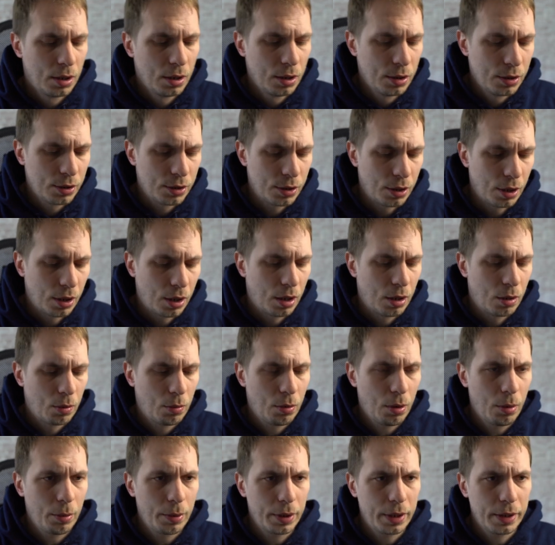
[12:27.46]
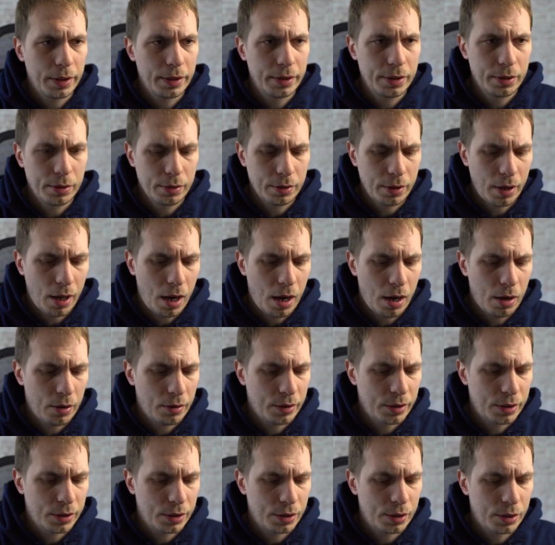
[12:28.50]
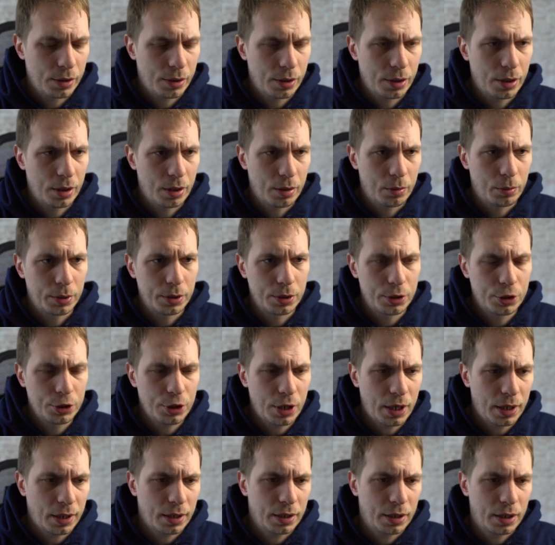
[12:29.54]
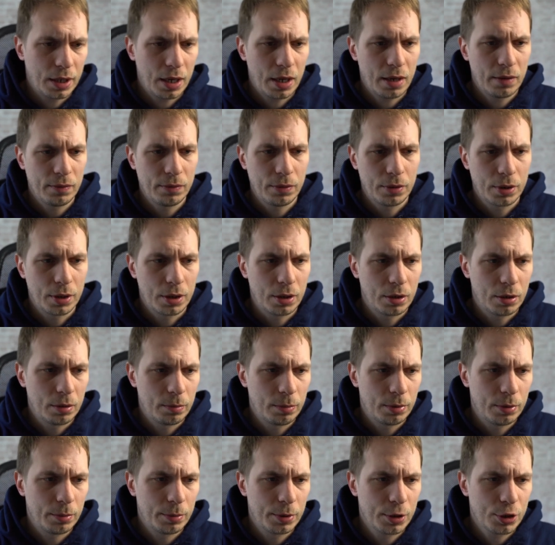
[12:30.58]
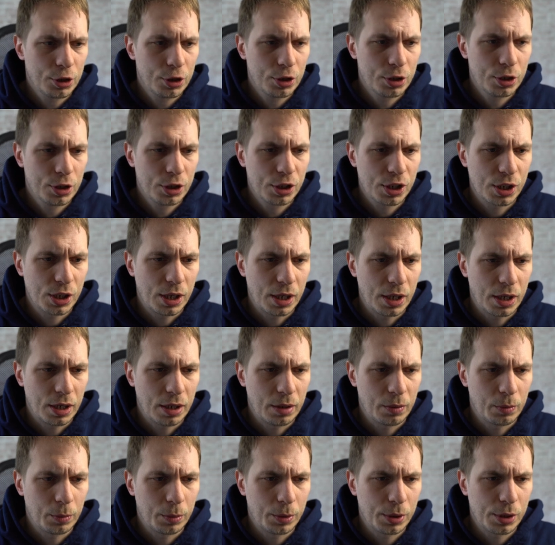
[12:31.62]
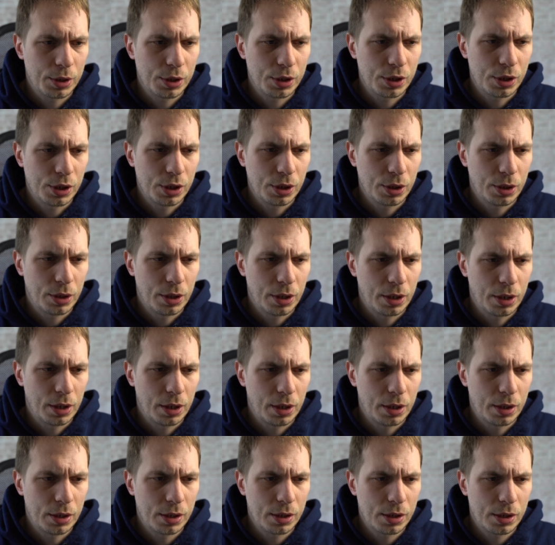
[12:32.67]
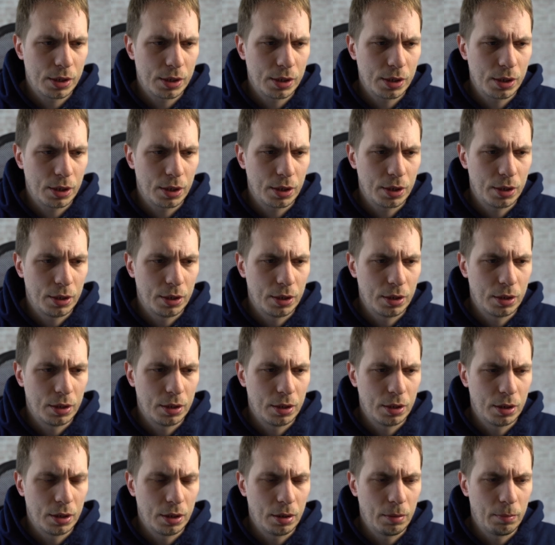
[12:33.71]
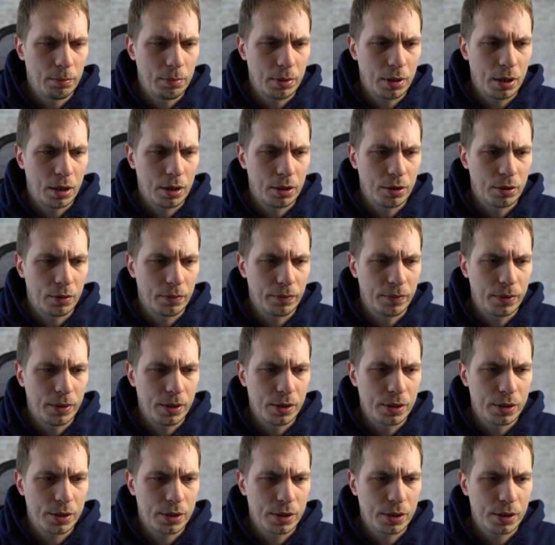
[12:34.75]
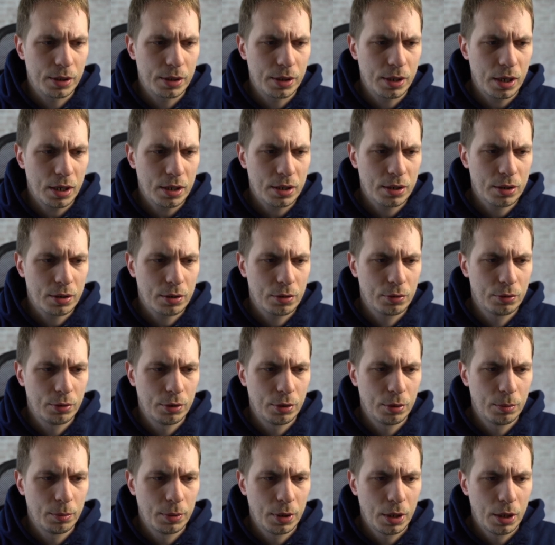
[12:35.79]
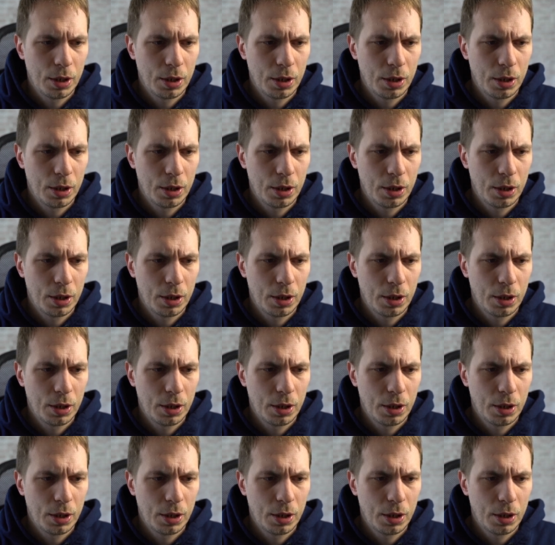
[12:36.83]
So what we can do now is that we check again for our permissions, and we see that it's here part of this test group.